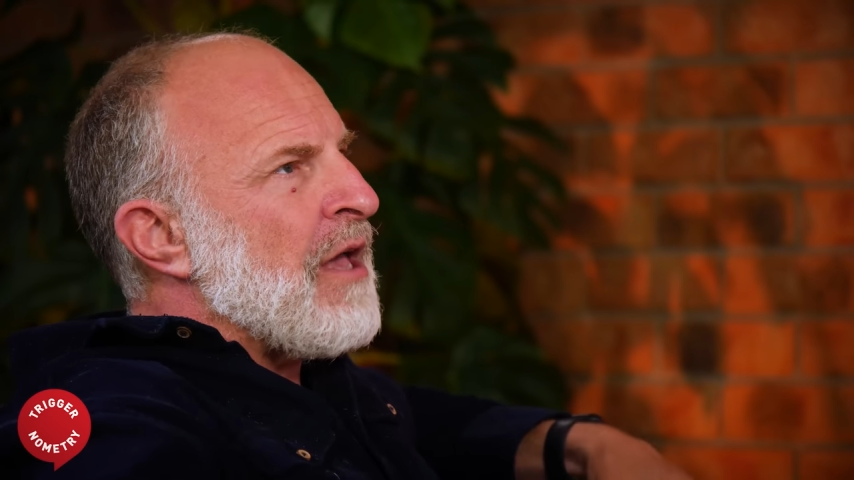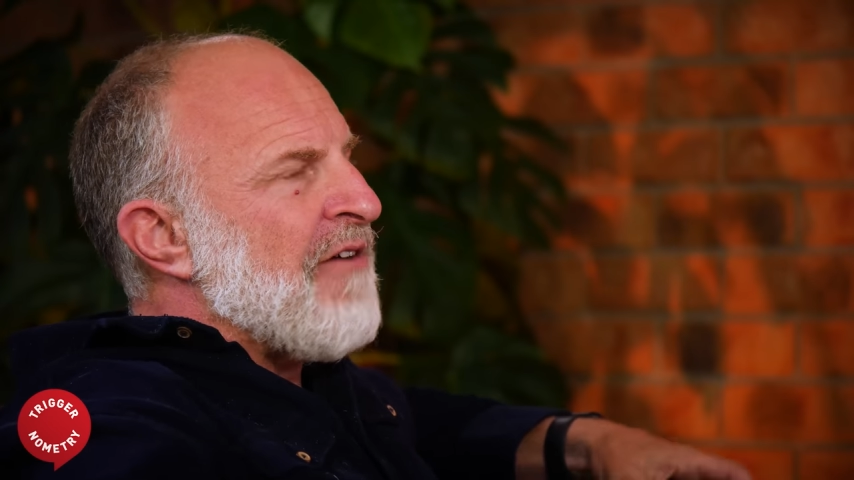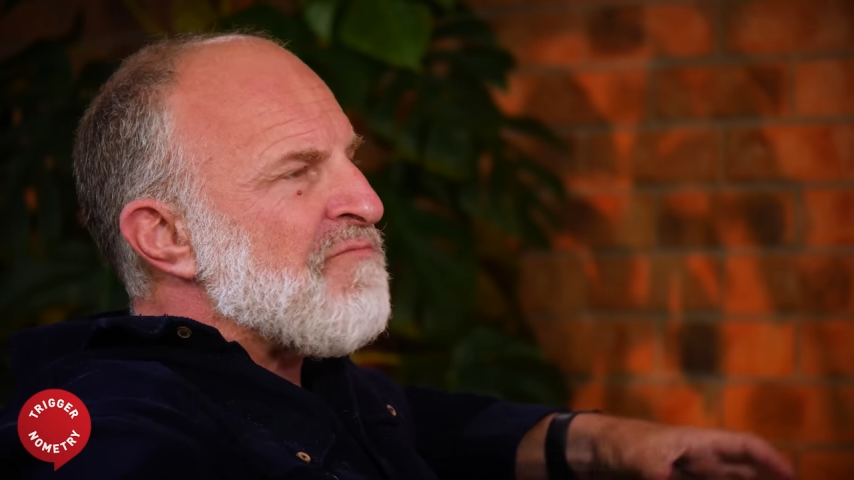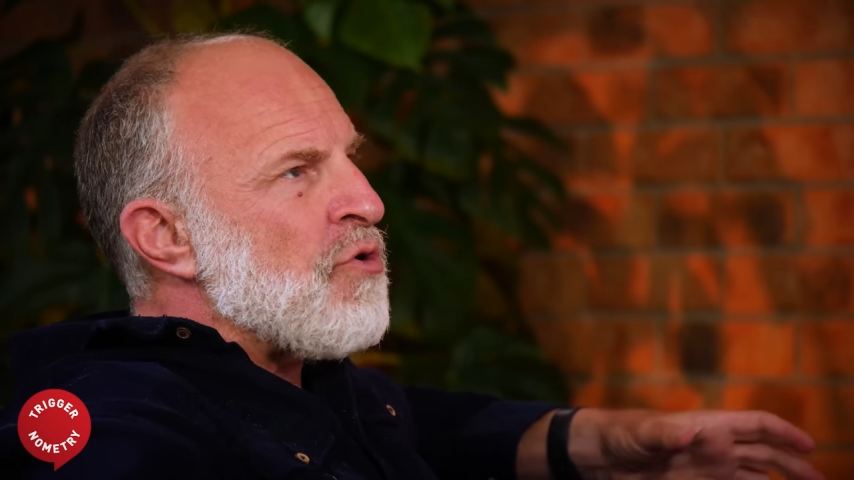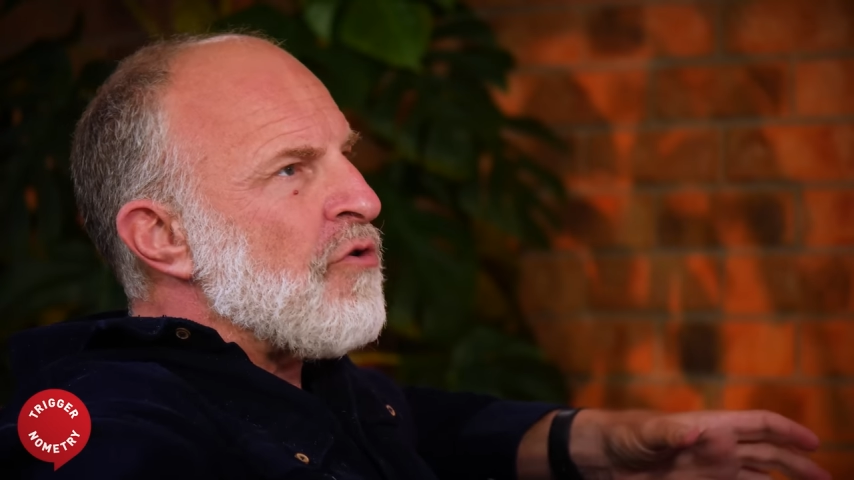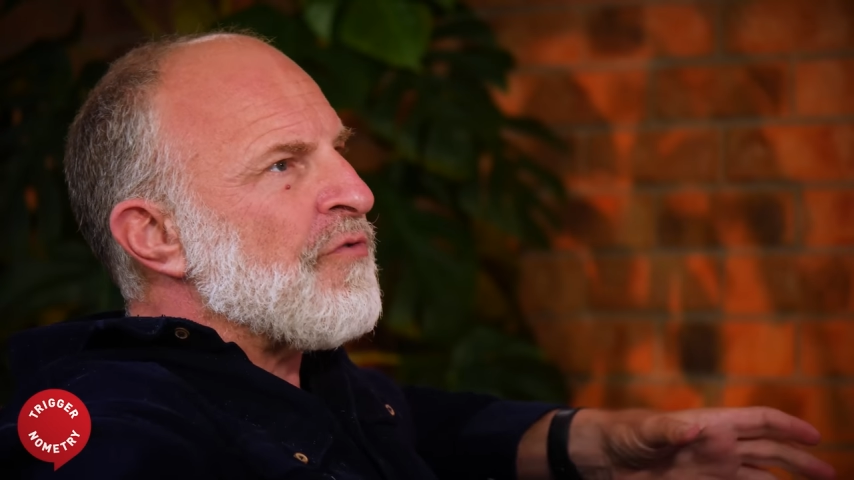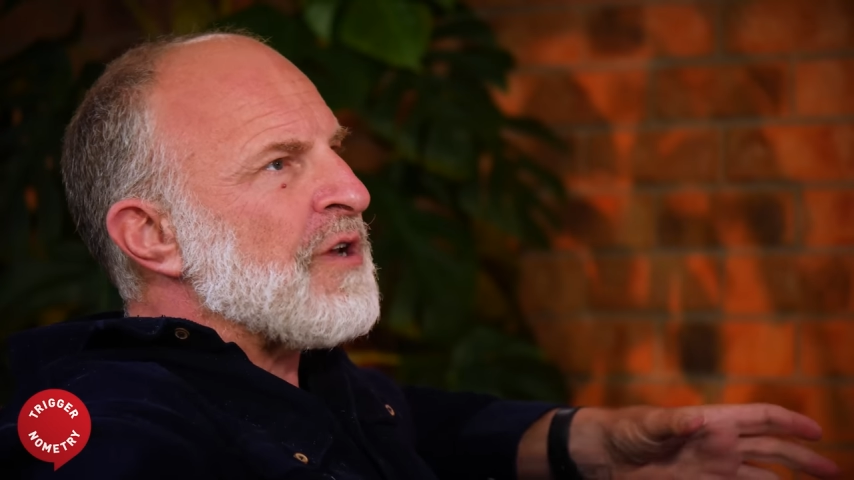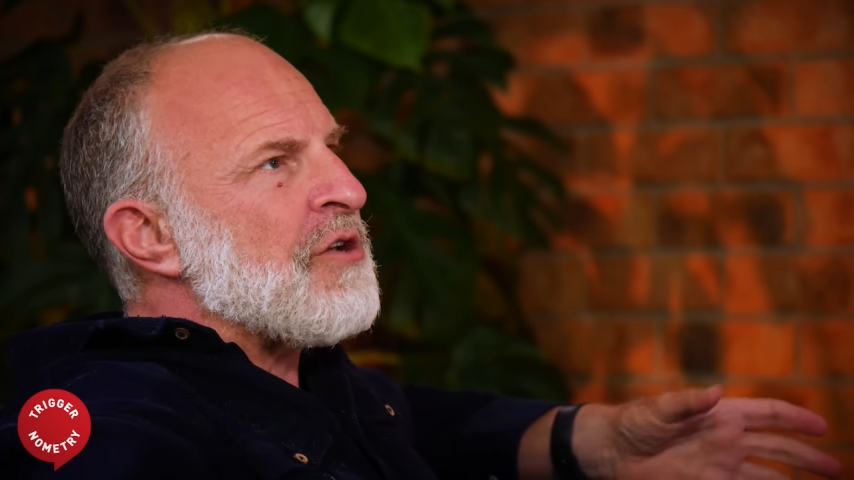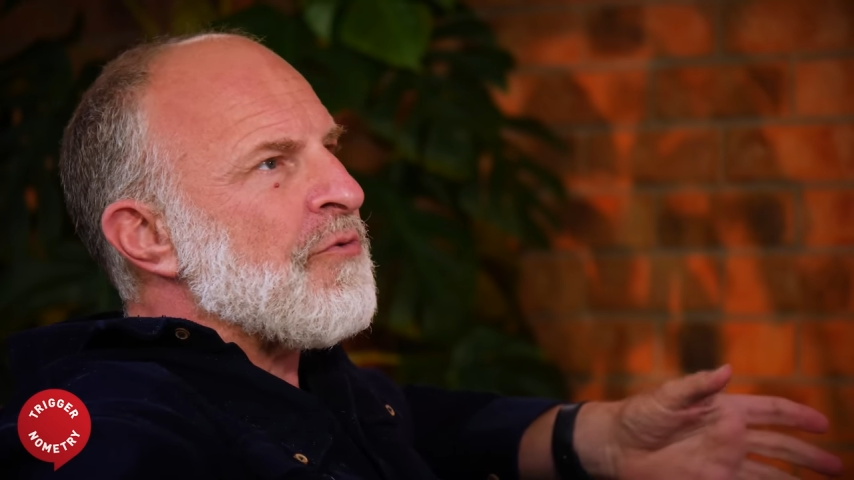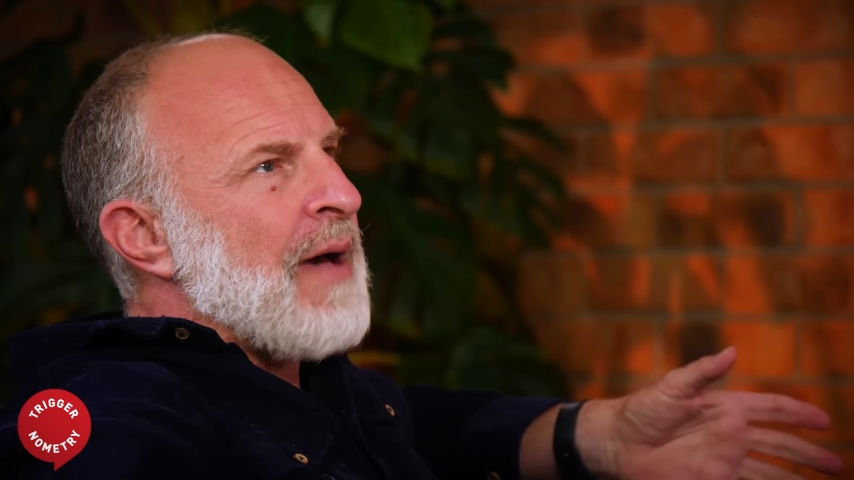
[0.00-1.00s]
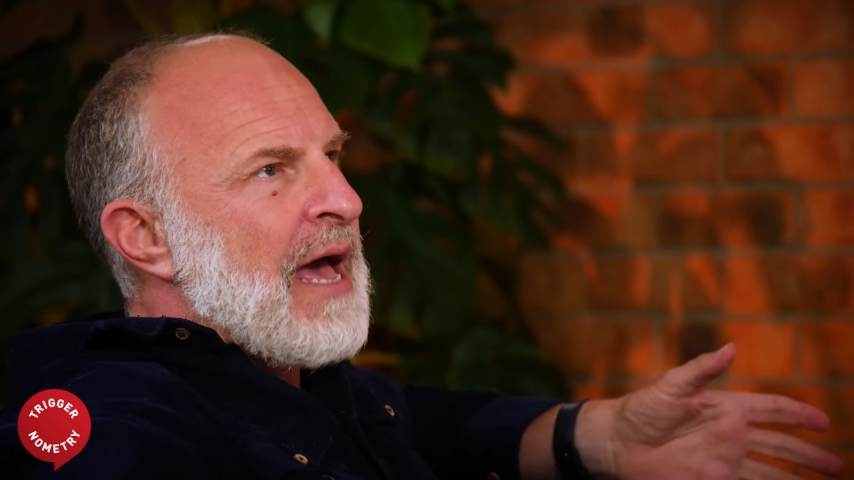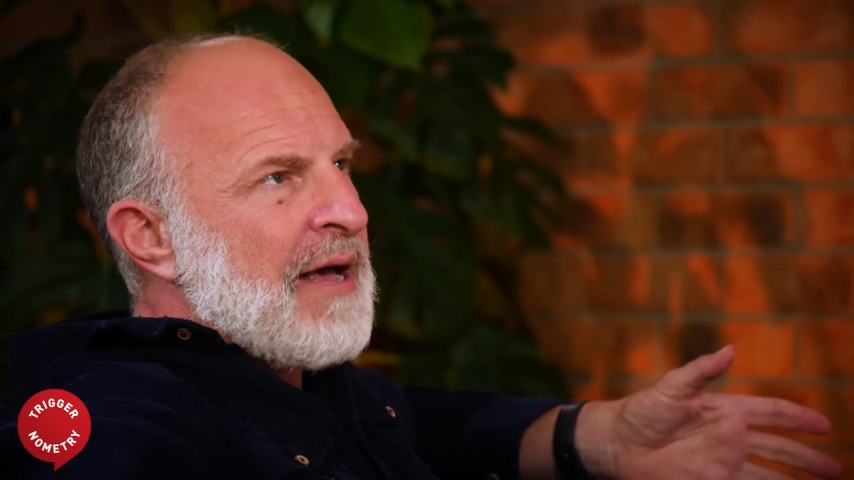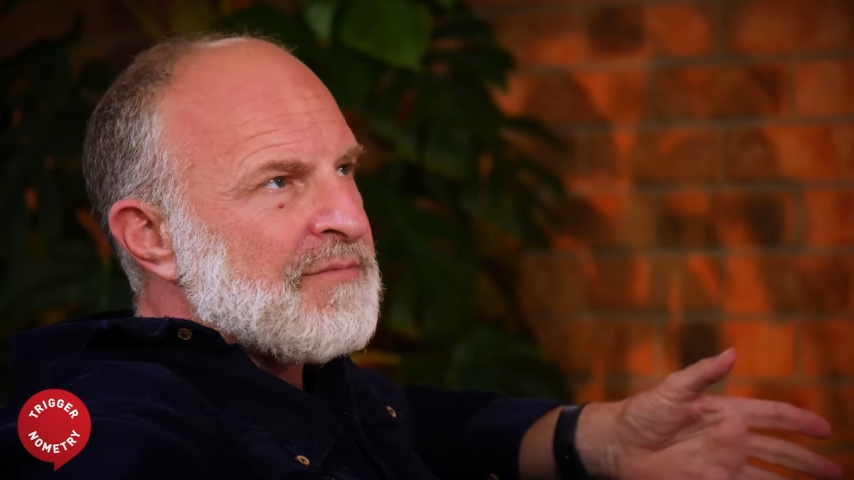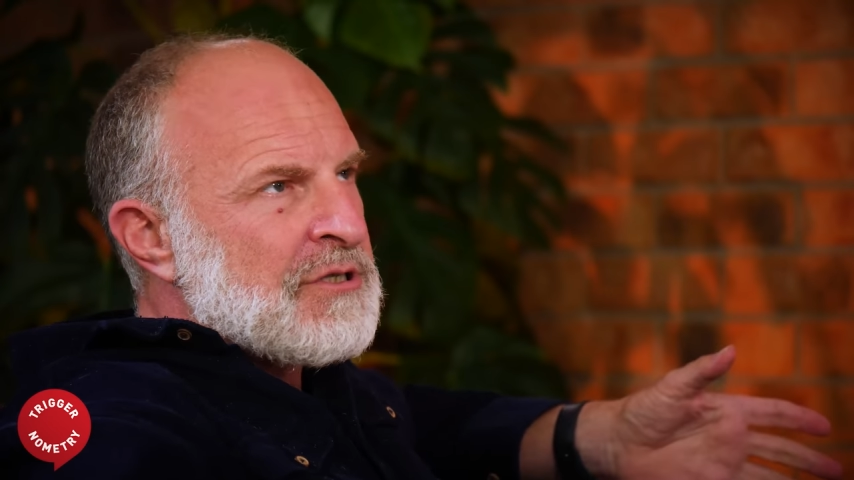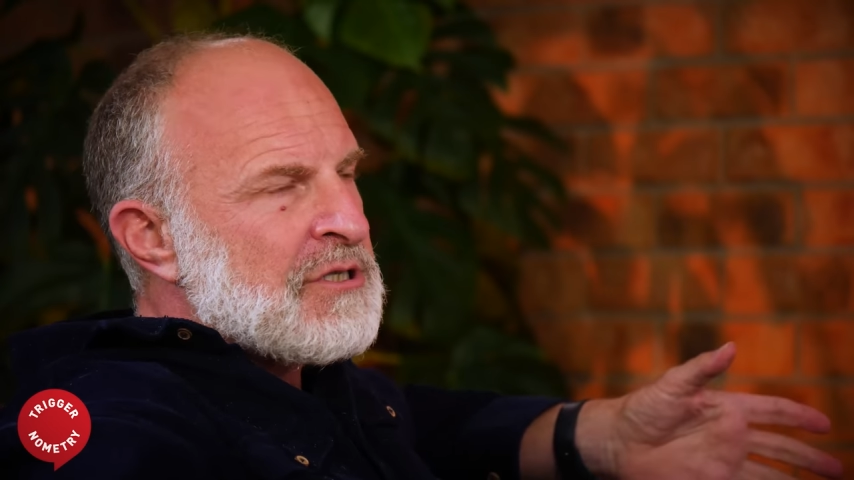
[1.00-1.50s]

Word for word: have moved into perhaps